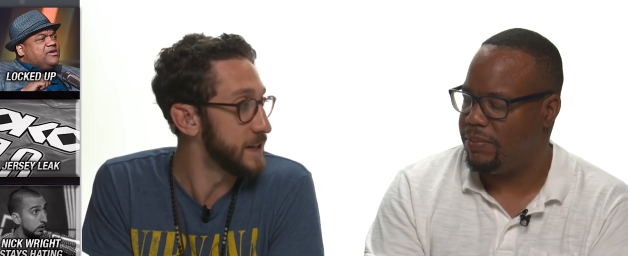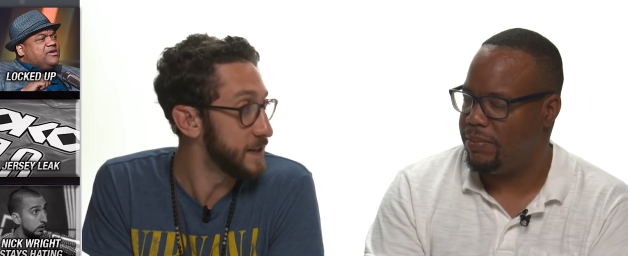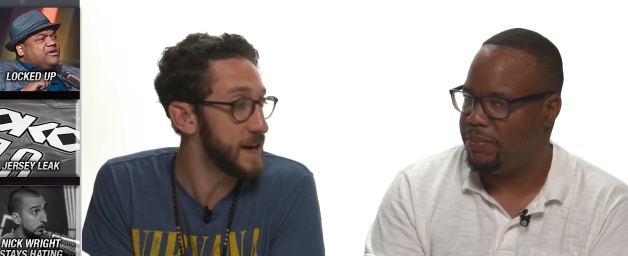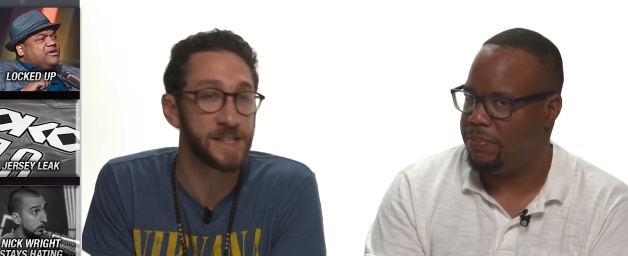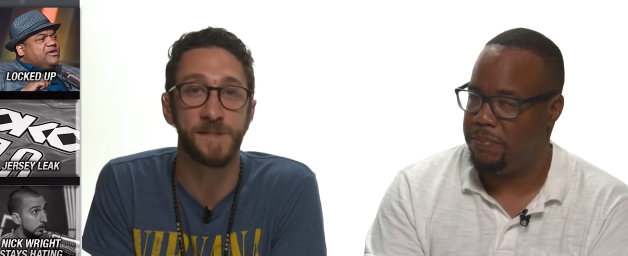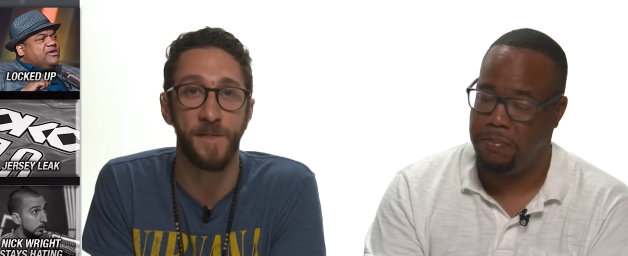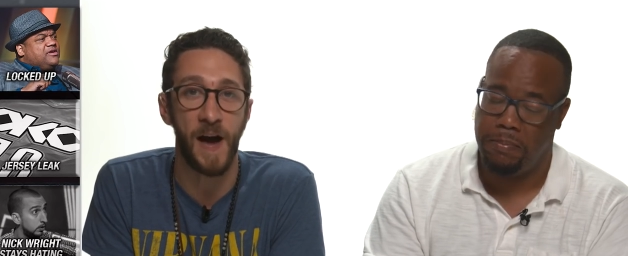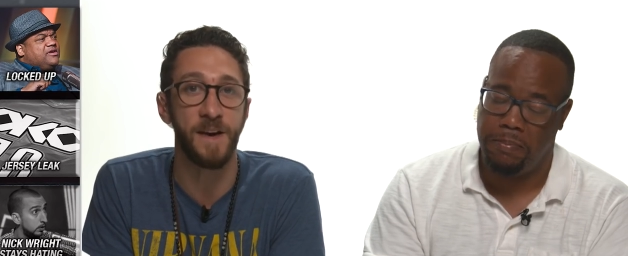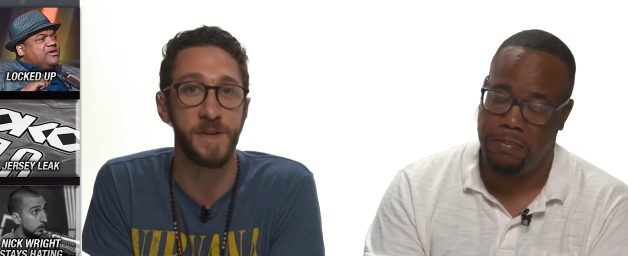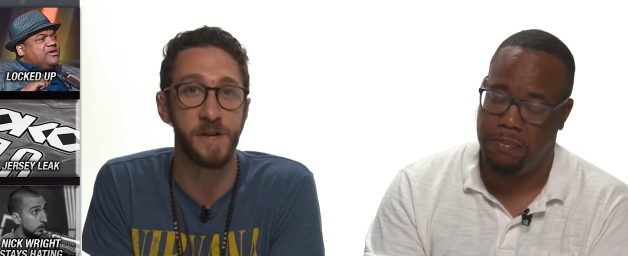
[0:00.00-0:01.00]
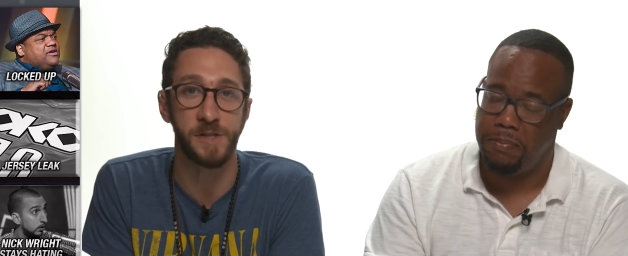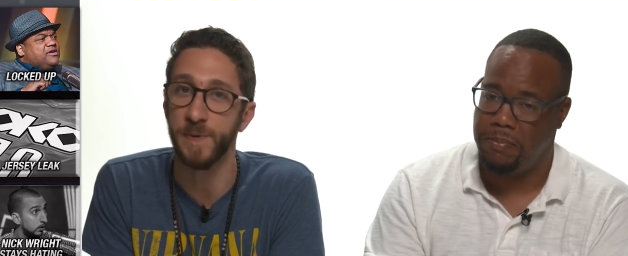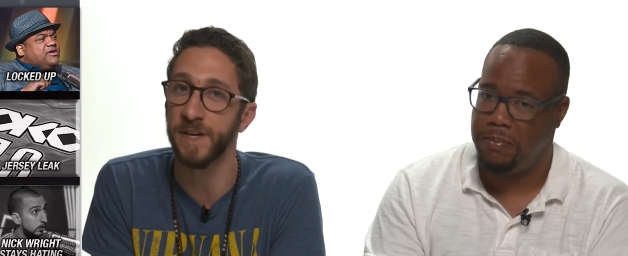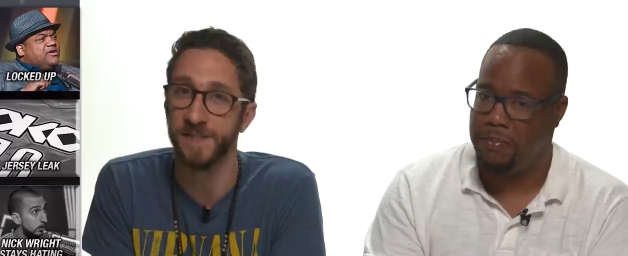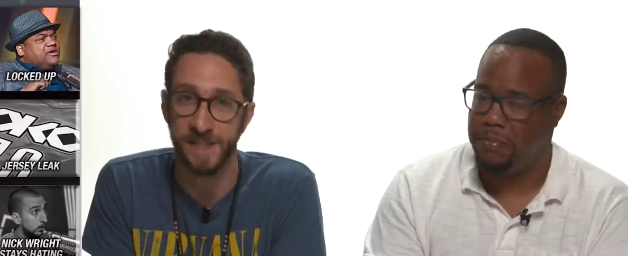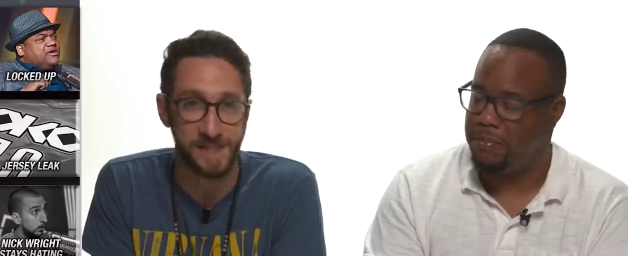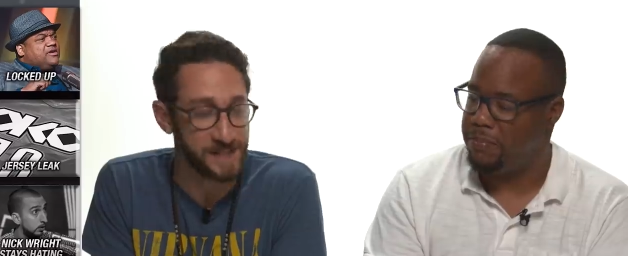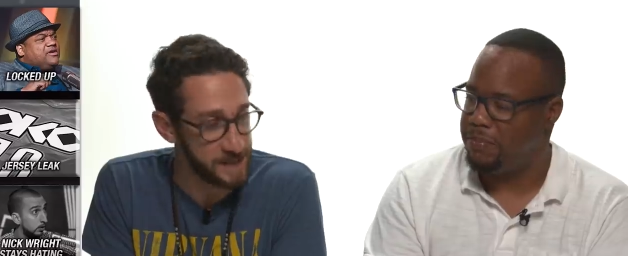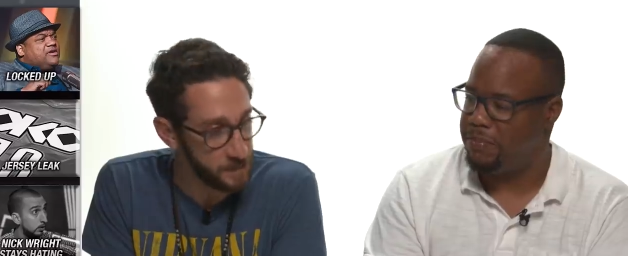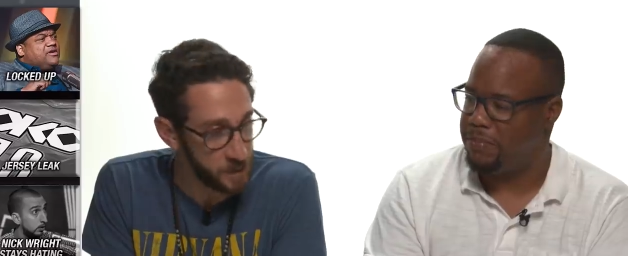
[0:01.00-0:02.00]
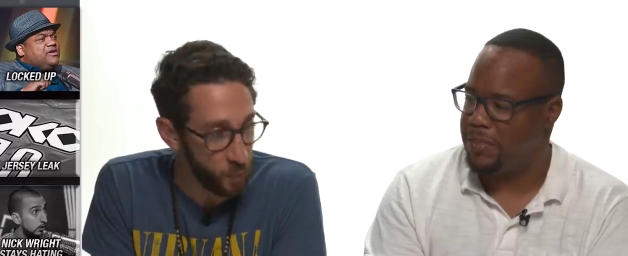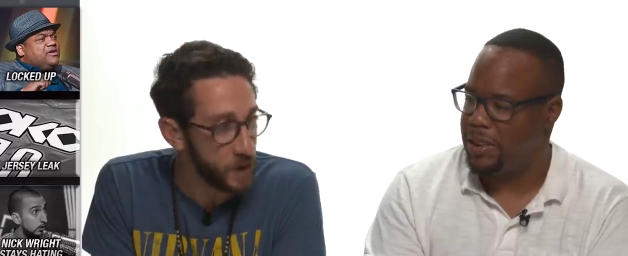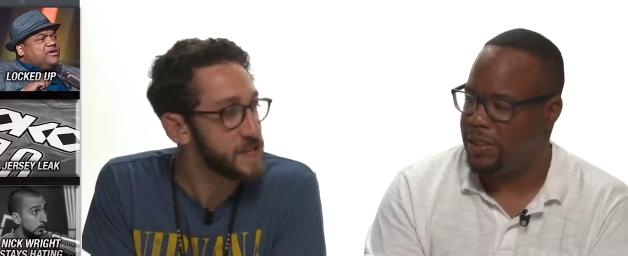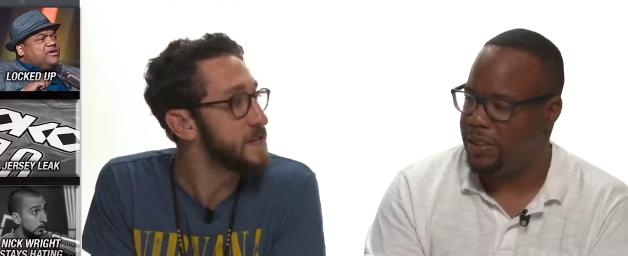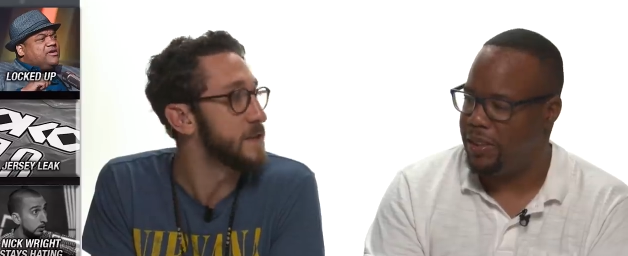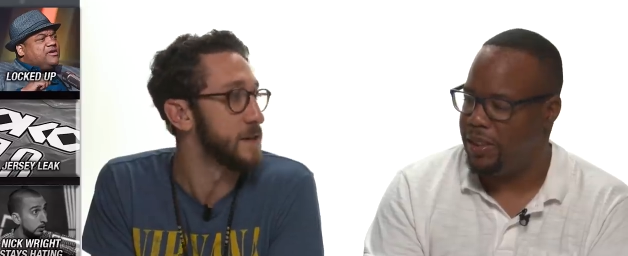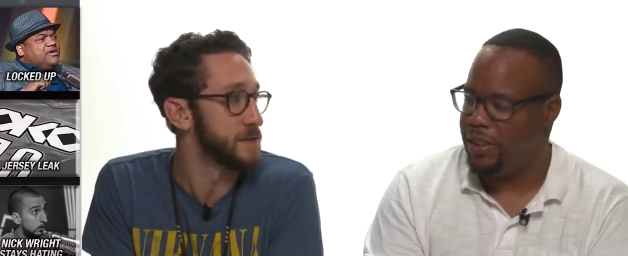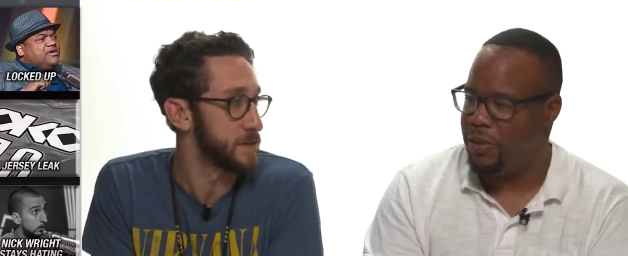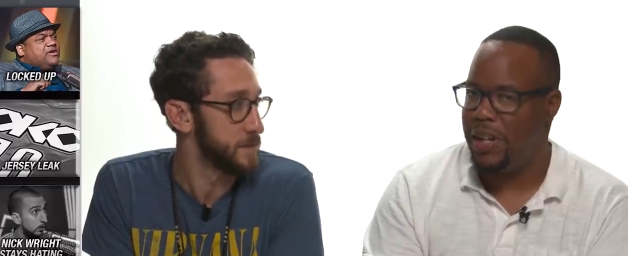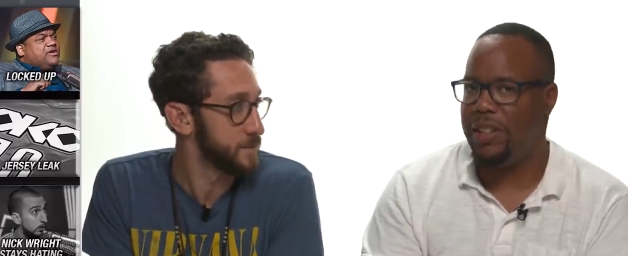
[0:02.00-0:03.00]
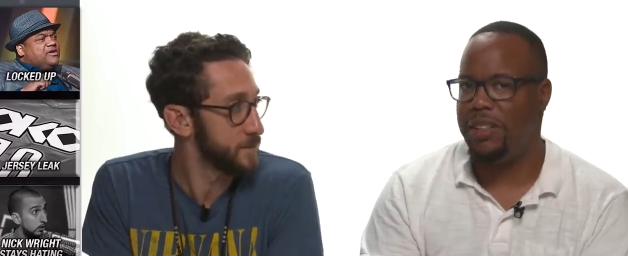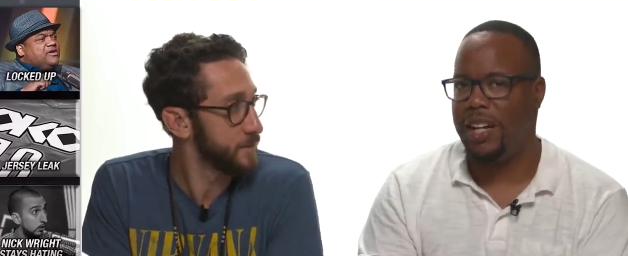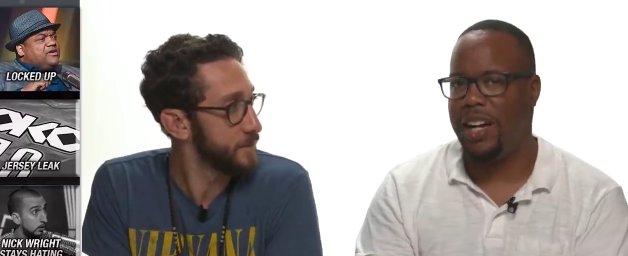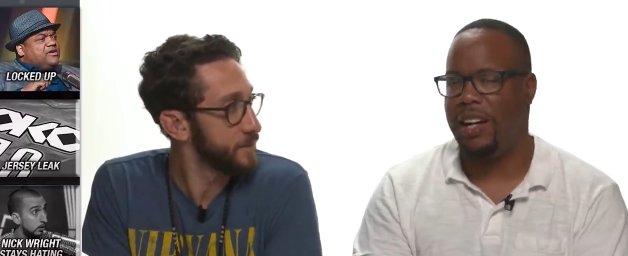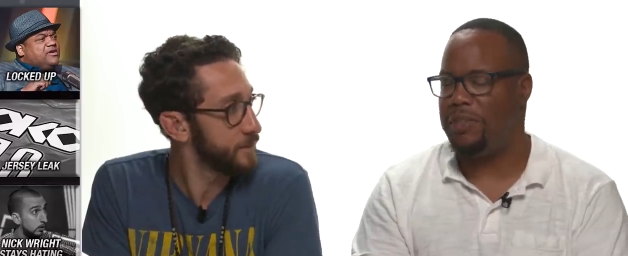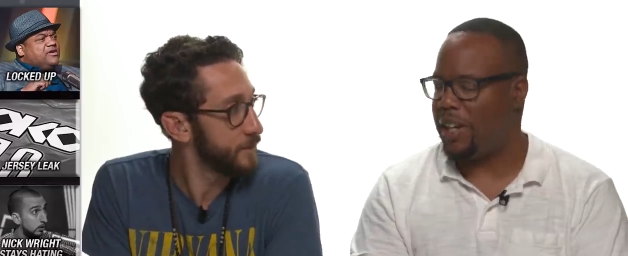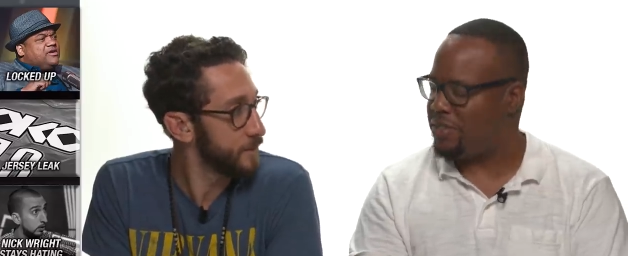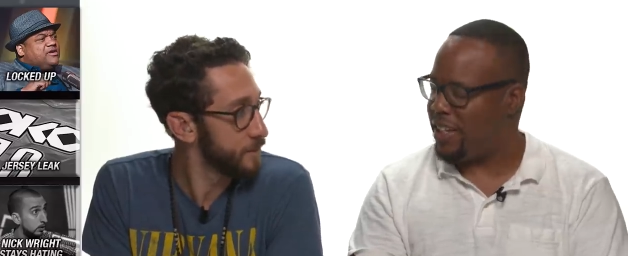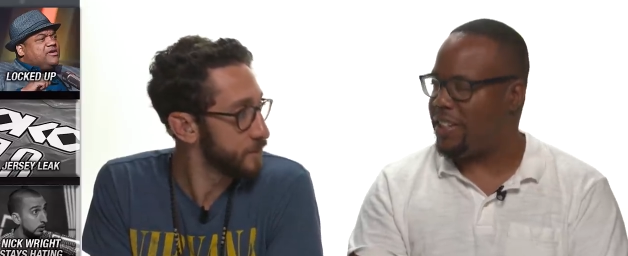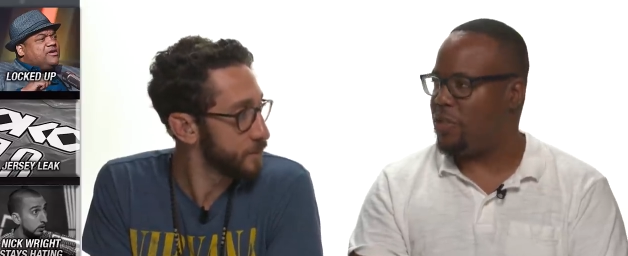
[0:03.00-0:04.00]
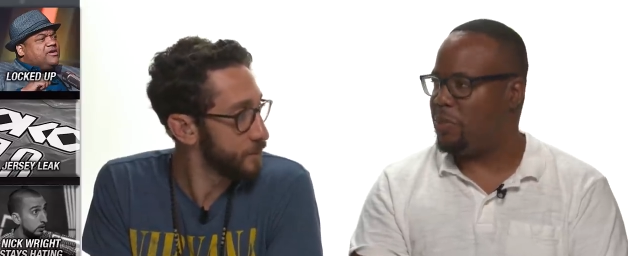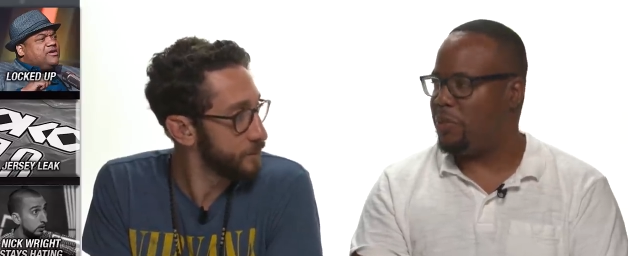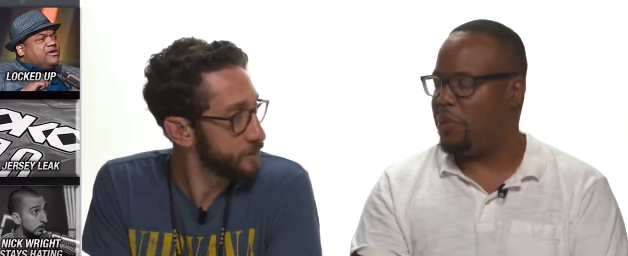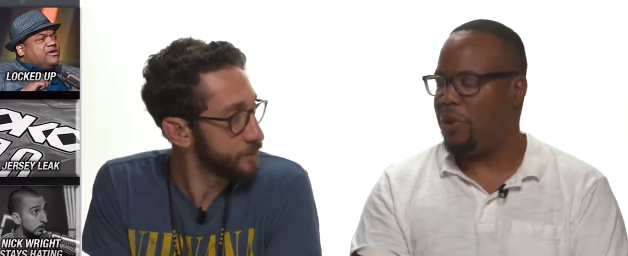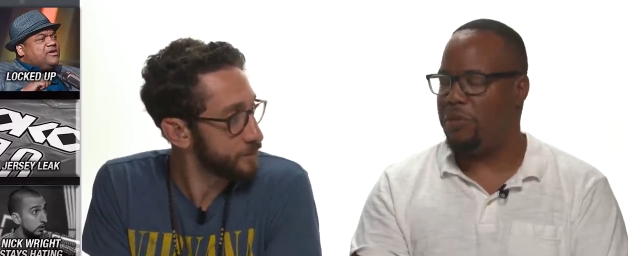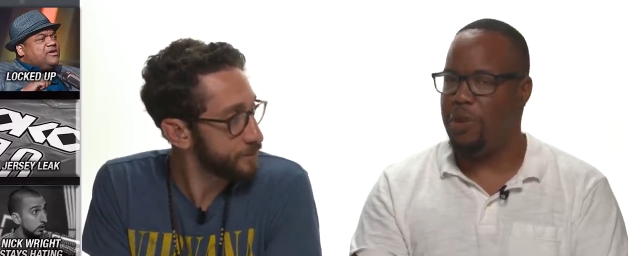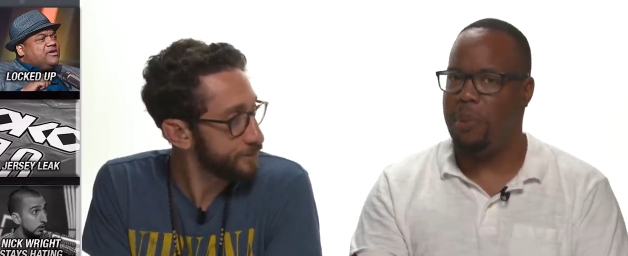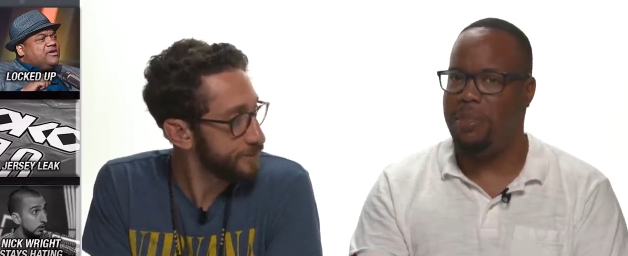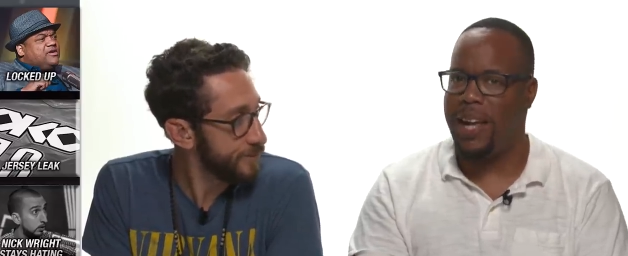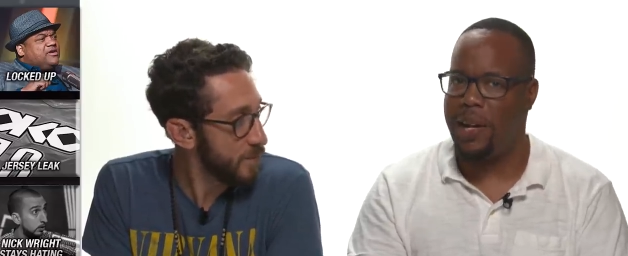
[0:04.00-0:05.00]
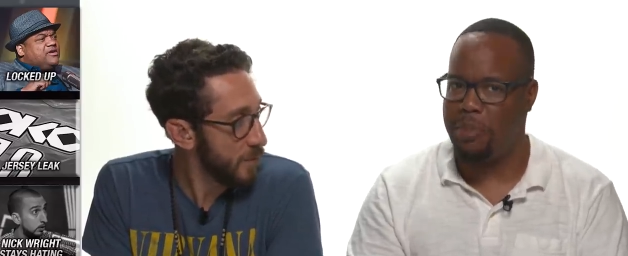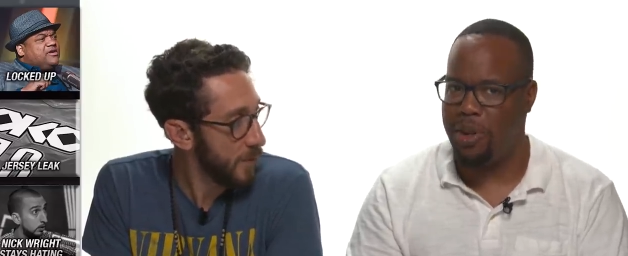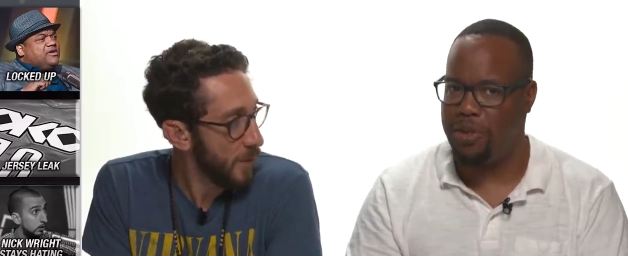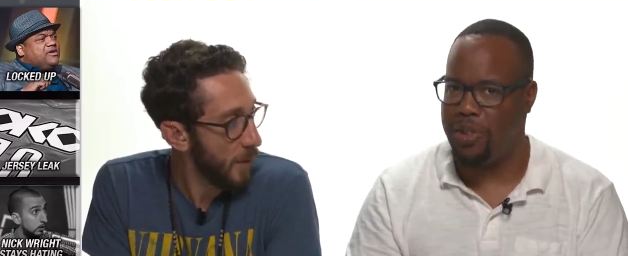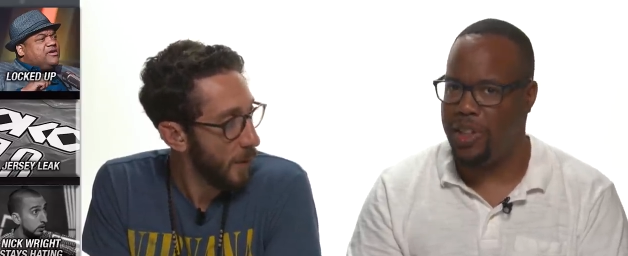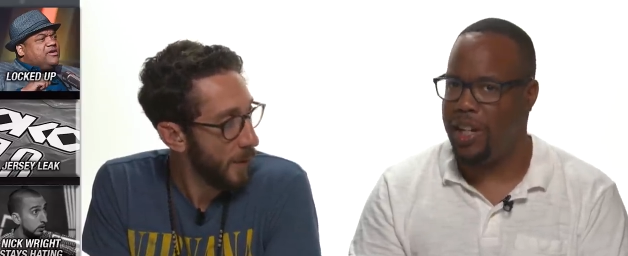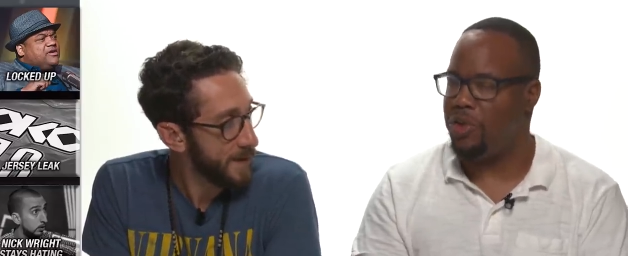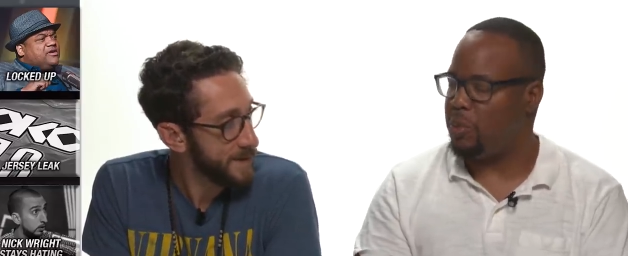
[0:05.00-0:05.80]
Speaker 1: in the next five years because this is hmm. simply what he does.
Speaker 2: Well, I've, I've said this before. If you're a black person that is